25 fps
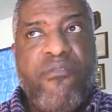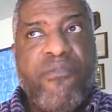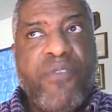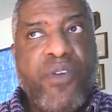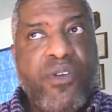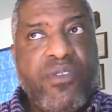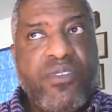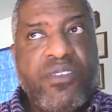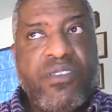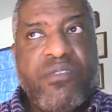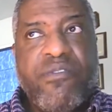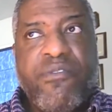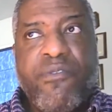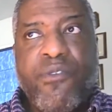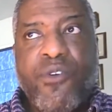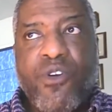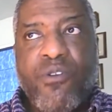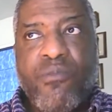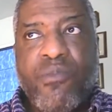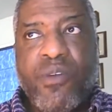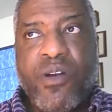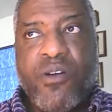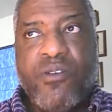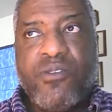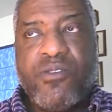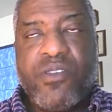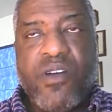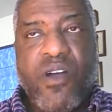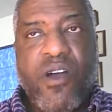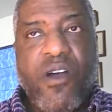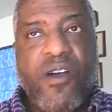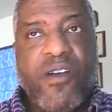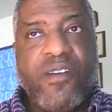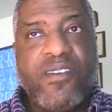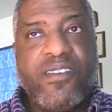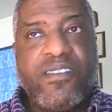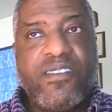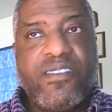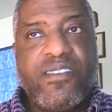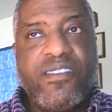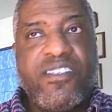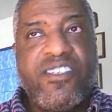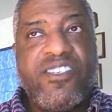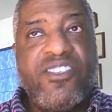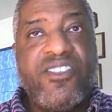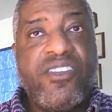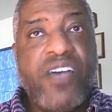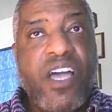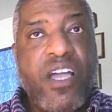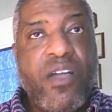first and foremost, are
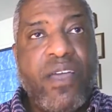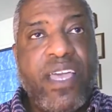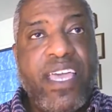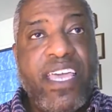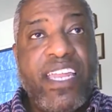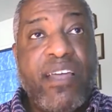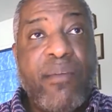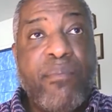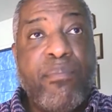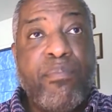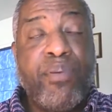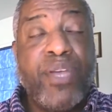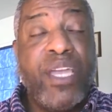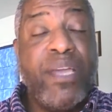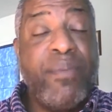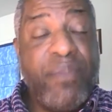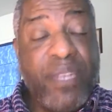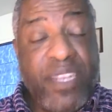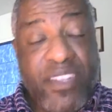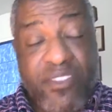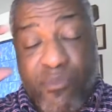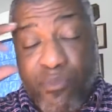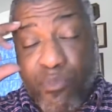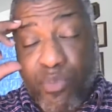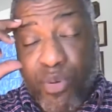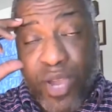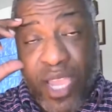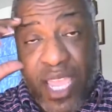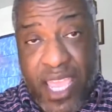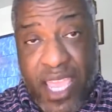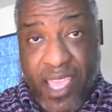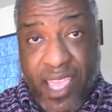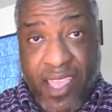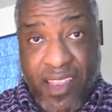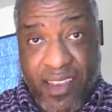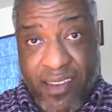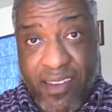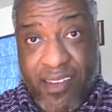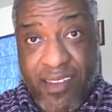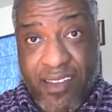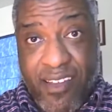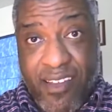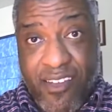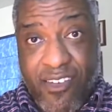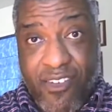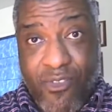stuck in a primitive brain,